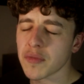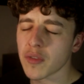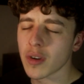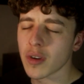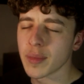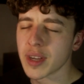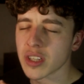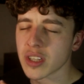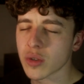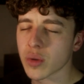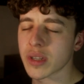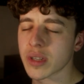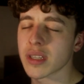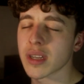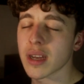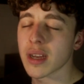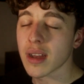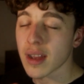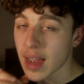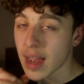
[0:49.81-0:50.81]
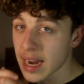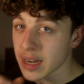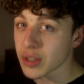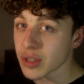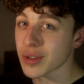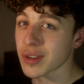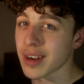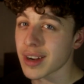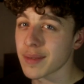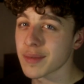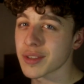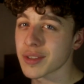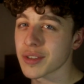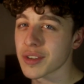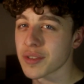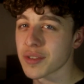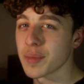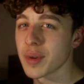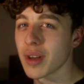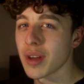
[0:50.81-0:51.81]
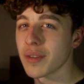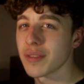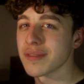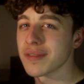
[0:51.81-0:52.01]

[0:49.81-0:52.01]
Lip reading: follow me on Twitter and Instagram in the description below,